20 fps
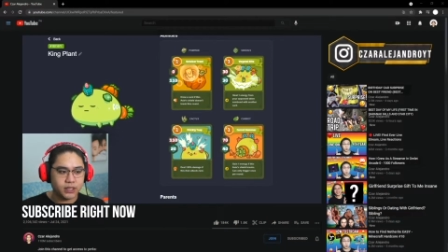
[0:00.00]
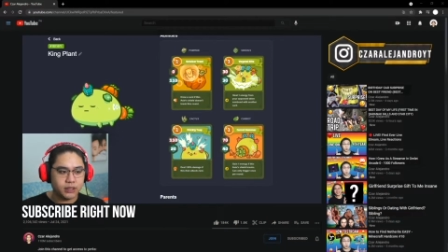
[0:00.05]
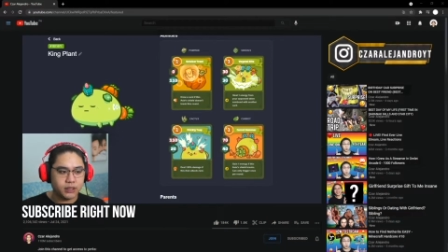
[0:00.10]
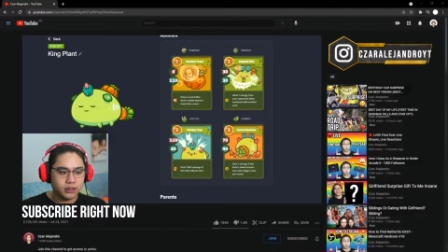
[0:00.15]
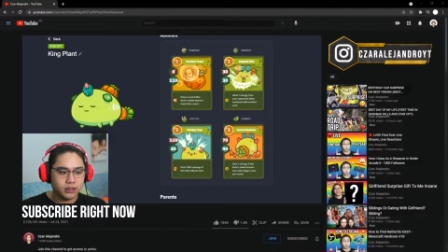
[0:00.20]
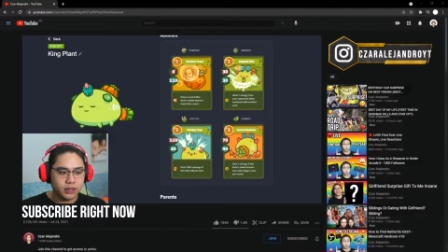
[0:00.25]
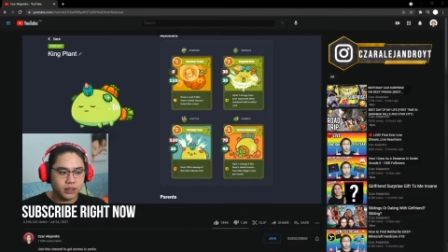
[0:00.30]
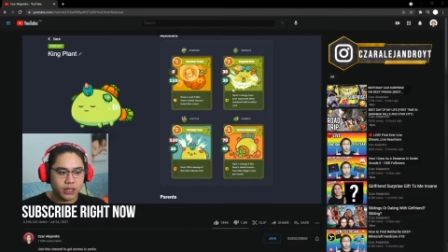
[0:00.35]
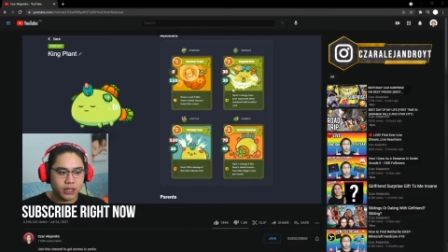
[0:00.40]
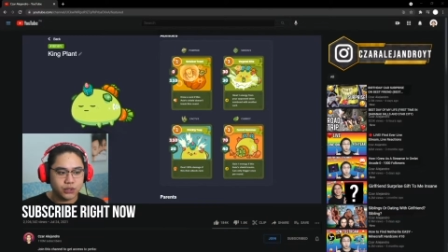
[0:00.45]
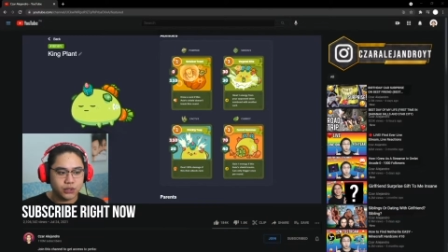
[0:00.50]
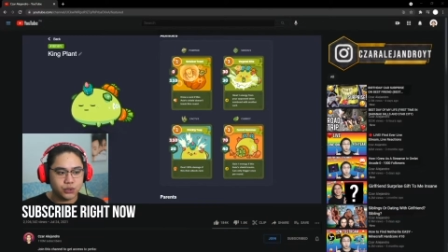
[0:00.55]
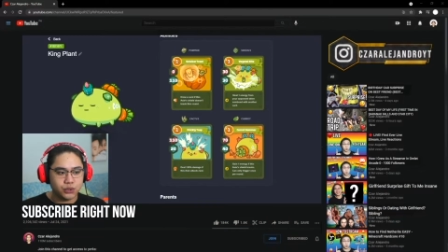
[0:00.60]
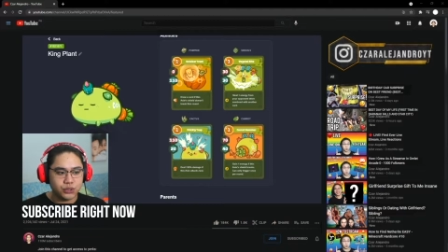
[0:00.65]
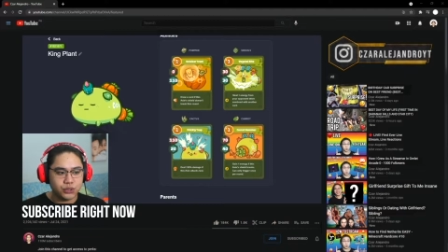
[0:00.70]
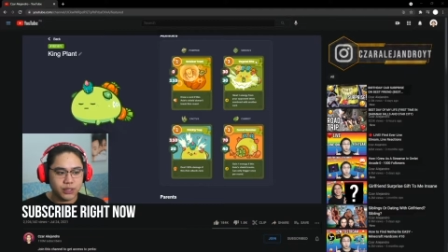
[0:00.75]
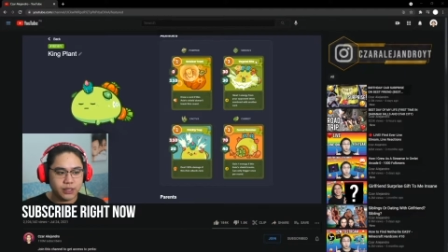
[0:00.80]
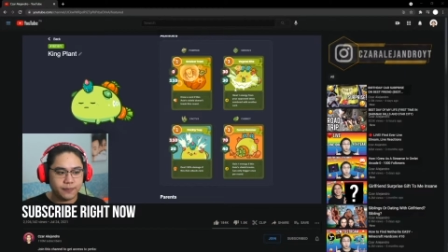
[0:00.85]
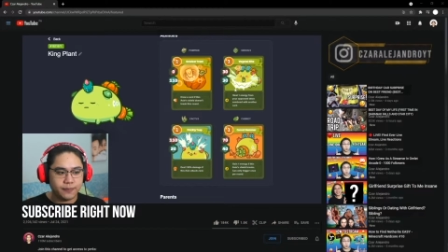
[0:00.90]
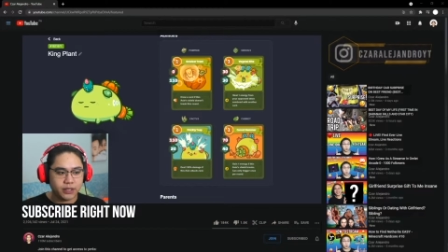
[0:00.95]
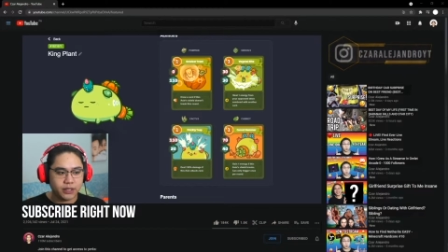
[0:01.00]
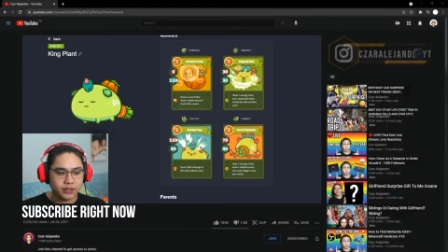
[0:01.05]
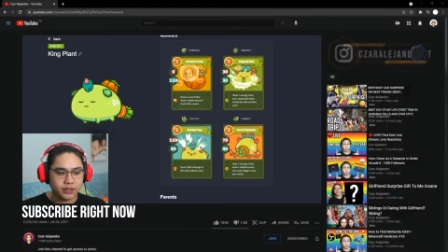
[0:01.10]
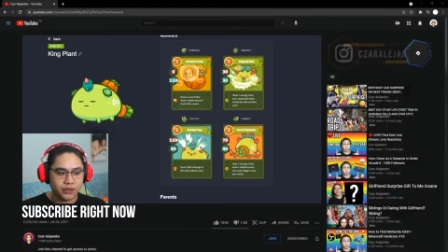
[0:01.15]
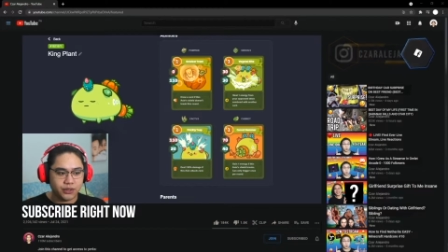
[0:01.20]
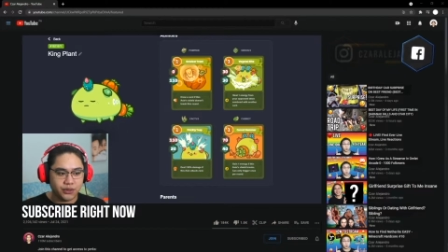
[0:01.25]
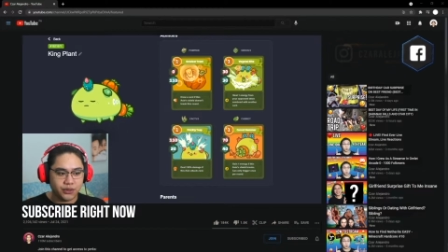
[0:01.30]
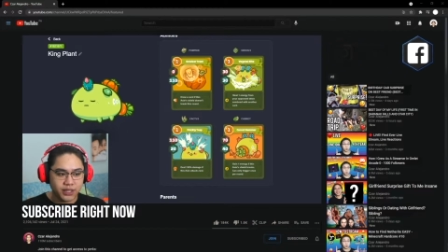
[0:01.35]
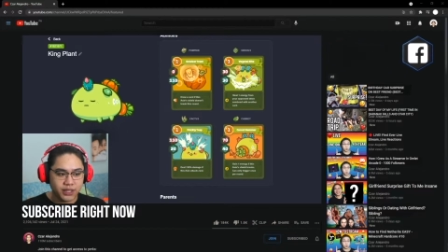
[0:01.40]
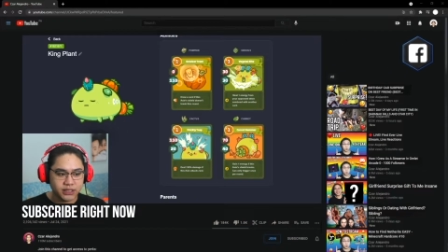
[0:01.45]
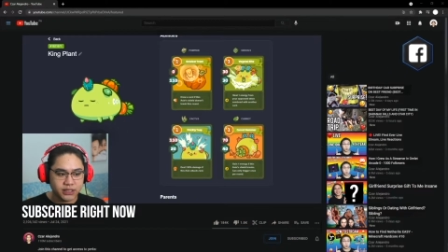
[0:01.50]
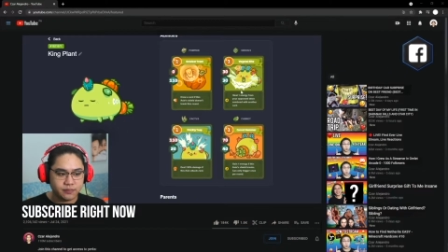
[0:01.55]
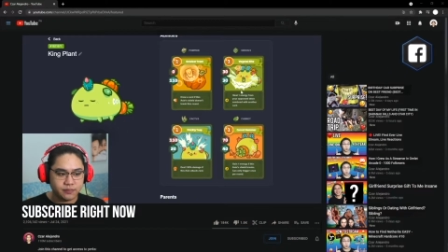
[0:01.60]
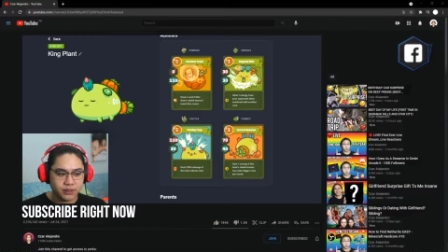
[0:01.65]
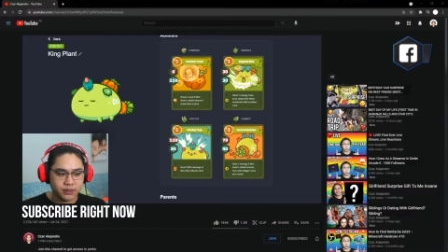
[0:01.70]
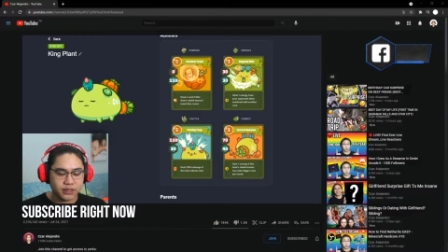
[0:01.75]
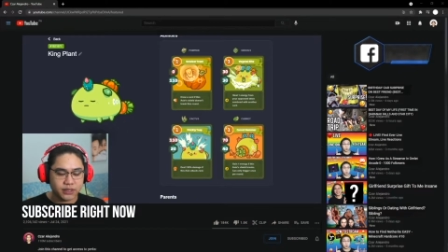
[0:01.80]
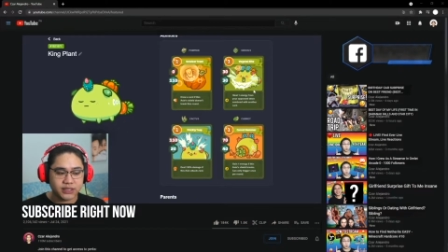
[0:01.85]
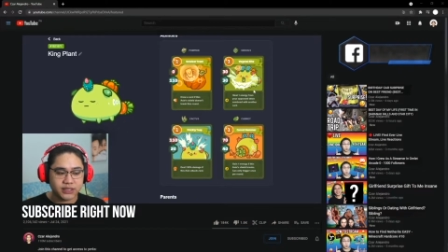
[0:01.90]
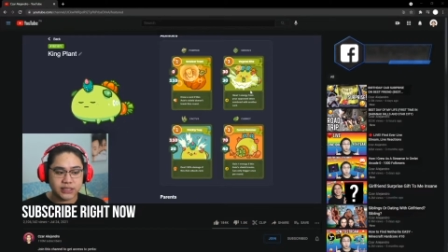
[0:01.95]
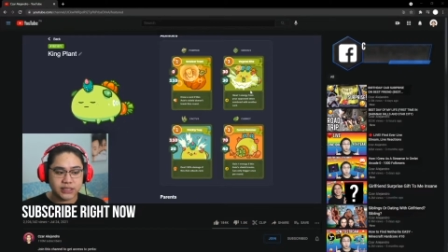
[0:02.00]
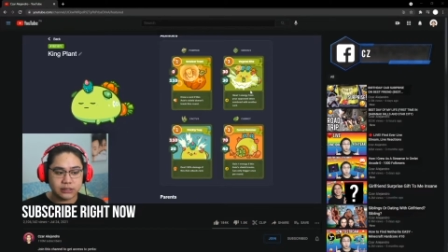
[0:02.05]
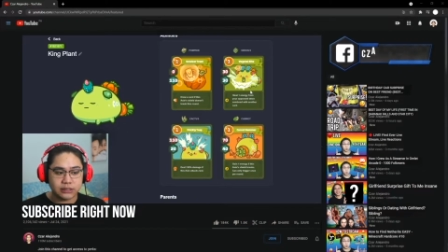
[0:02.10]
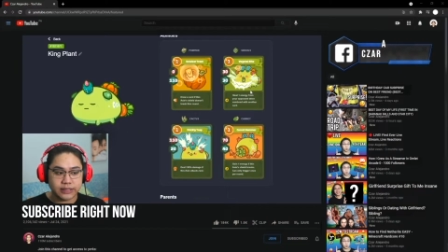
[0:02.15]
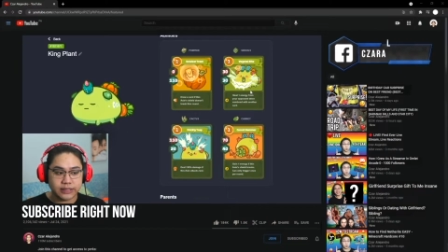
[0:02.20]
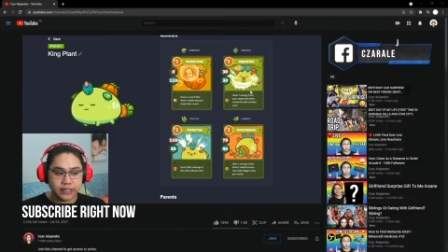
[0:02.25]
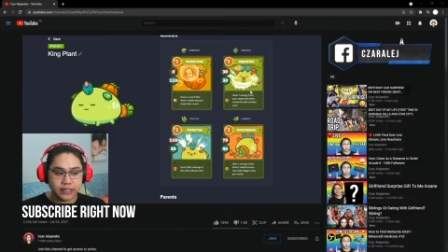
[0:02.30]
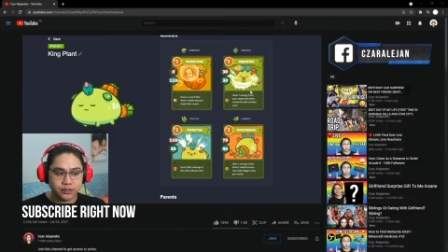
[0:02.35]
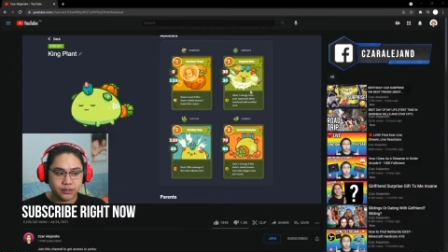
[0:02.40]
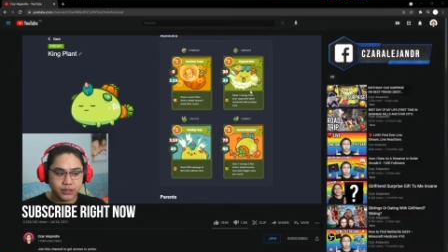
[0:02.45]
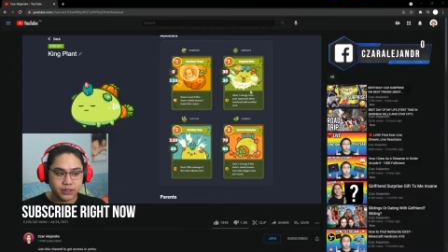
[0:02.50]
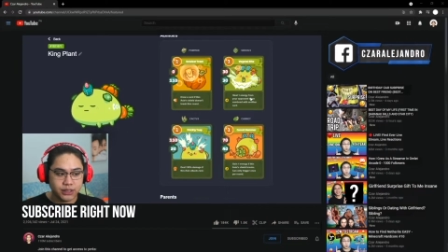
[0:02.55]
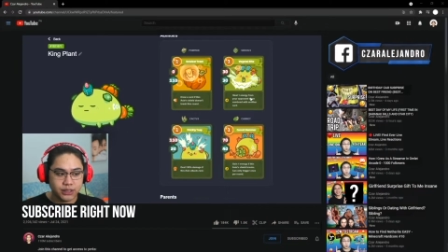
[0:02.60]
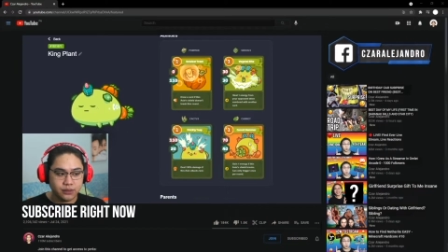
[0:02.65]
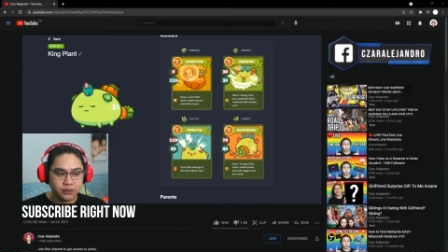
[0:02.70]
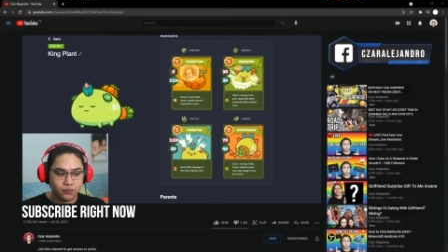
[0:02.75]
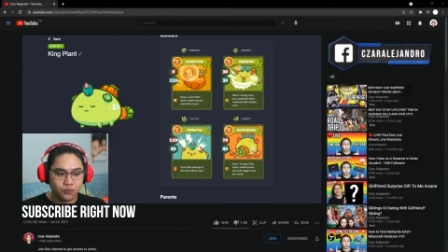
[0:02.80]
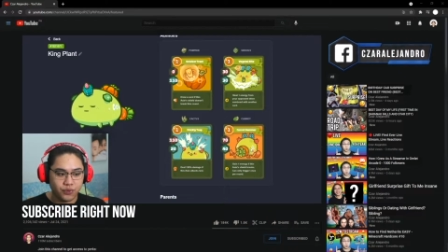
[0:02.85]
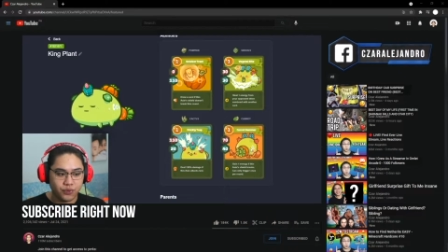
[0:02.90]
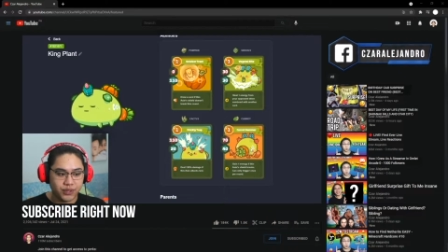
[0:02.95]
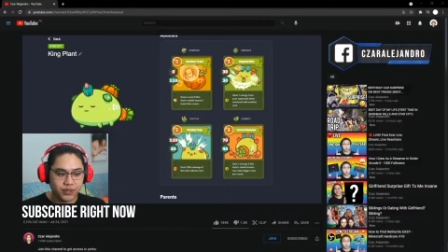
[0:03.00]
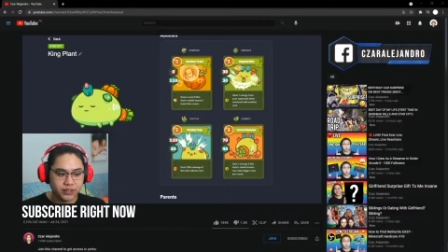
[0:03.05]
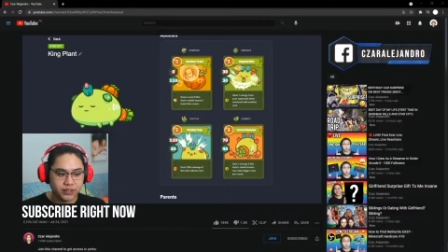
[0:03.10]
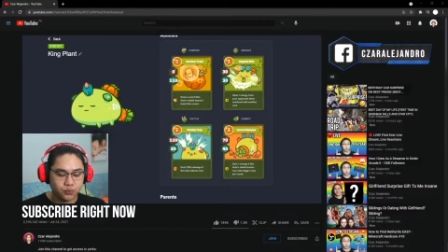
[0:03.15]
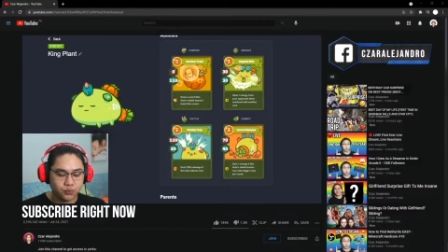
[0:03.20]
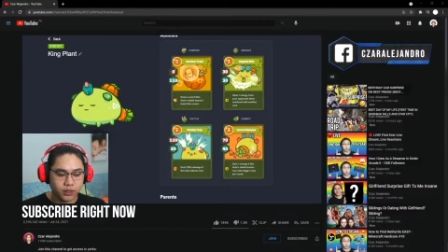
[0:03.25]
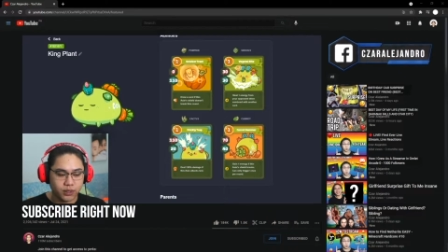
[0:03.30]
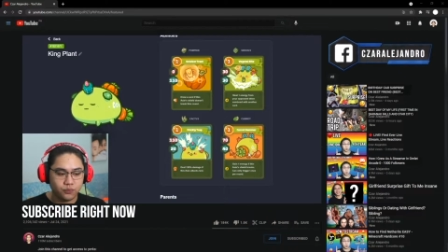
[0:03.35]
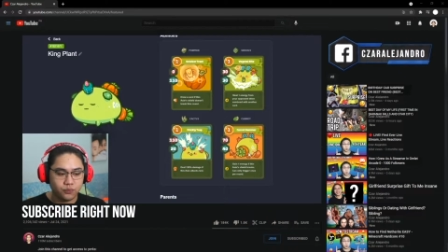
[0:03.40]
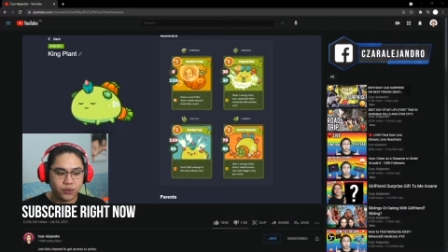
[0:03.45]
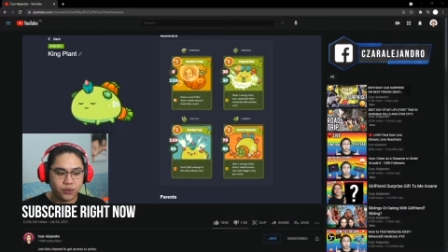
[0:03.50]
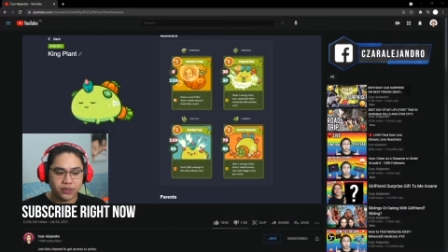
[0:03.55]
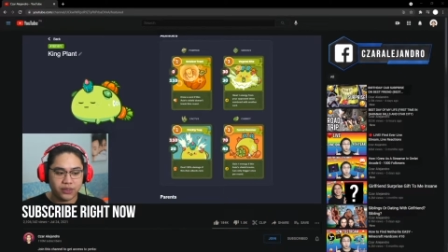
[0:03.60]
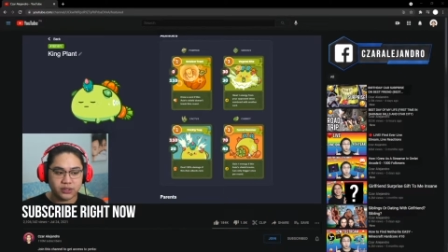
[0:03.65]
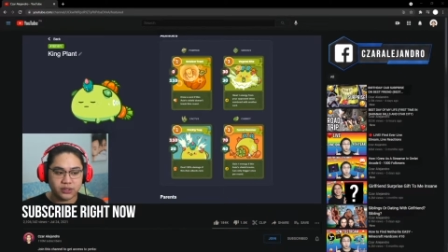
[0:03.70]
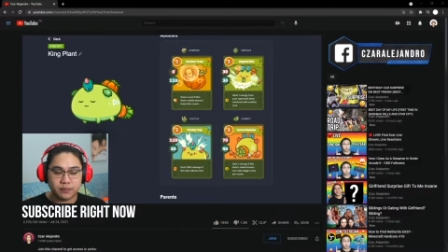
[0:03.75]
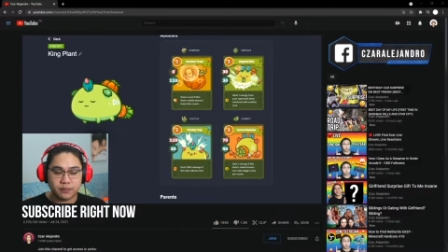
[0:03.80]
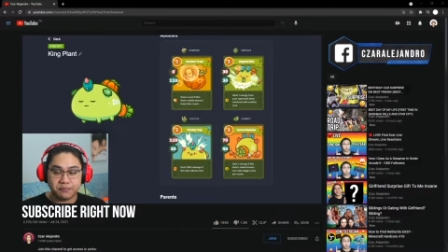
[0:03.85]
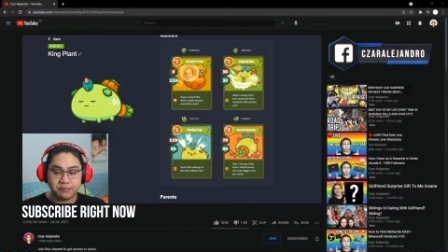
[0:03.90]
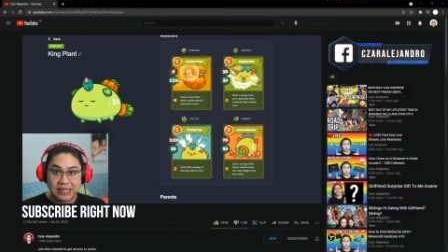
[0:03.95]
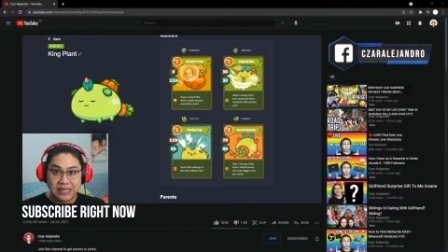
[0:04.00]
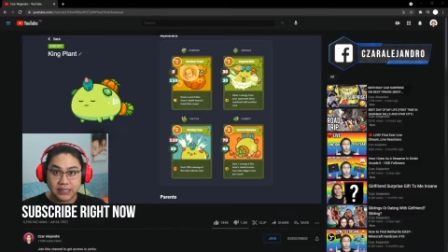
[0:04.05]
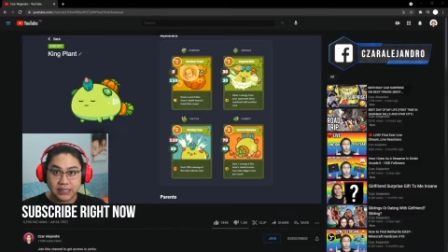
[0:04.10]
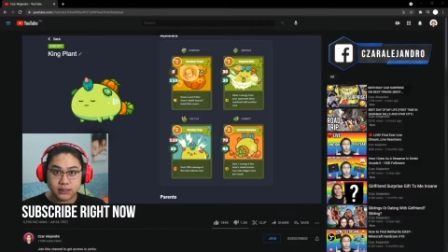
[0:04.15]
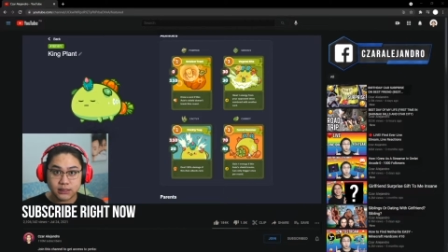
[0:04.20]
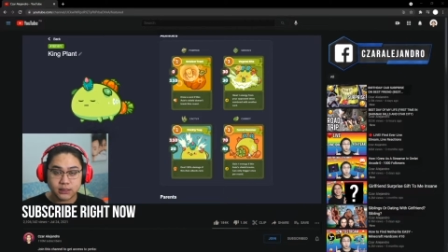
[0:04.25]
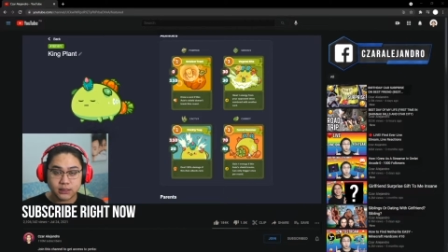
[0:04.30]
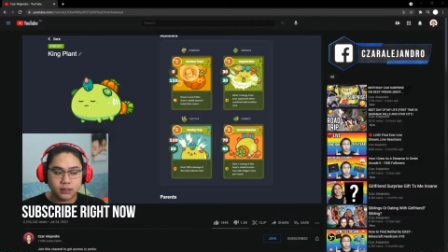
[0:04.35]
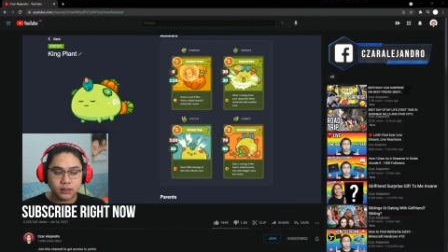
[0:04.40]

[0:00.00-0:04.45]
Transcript: I usually partner this because it steals energy with this one when there's a beast.